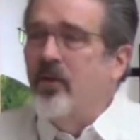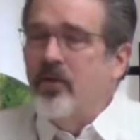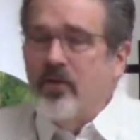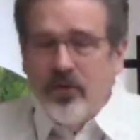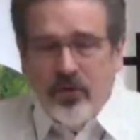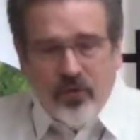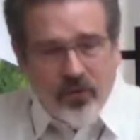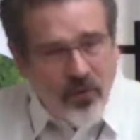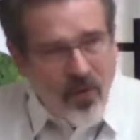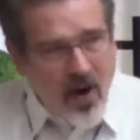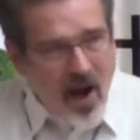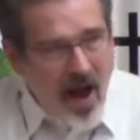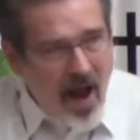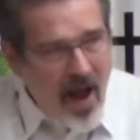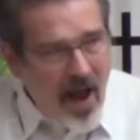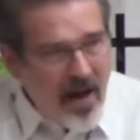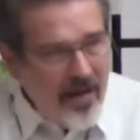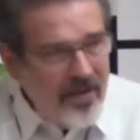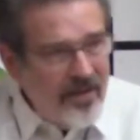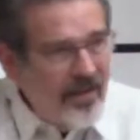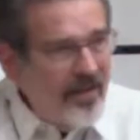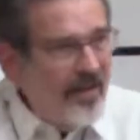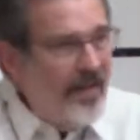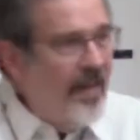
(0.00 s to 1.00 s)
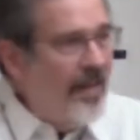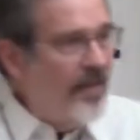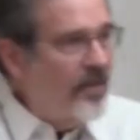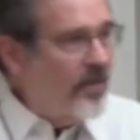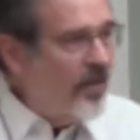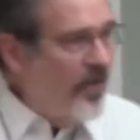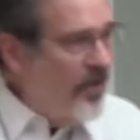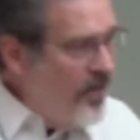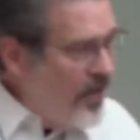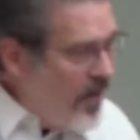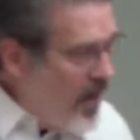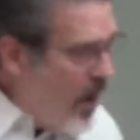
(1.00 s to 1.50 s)
Trying to get
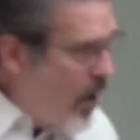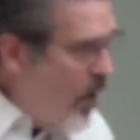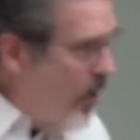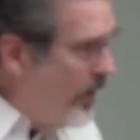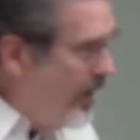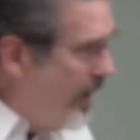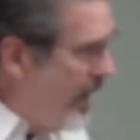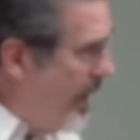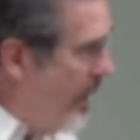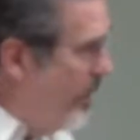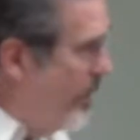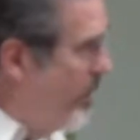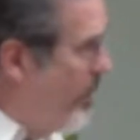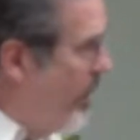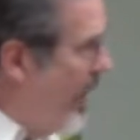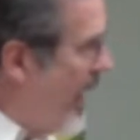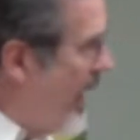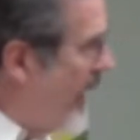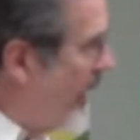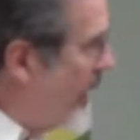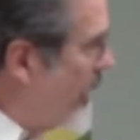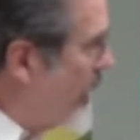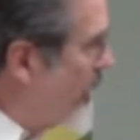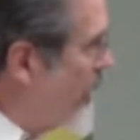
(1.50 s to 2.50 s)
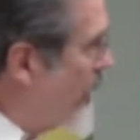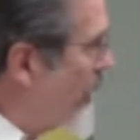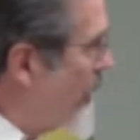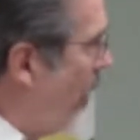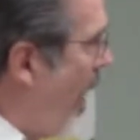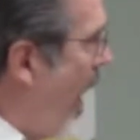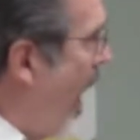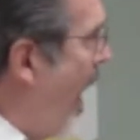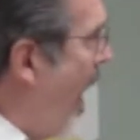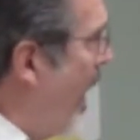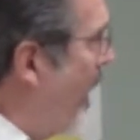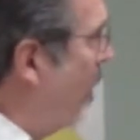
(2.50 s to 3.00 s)
to know Him better,
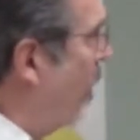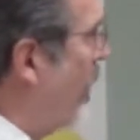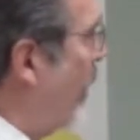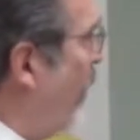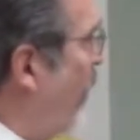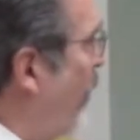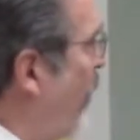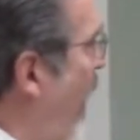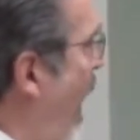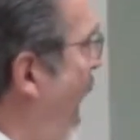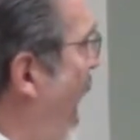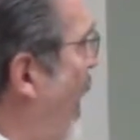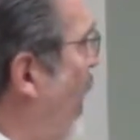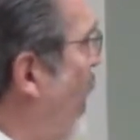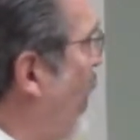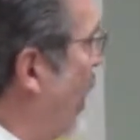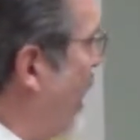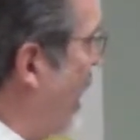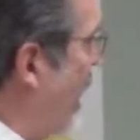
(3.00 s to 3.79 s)
trying to follow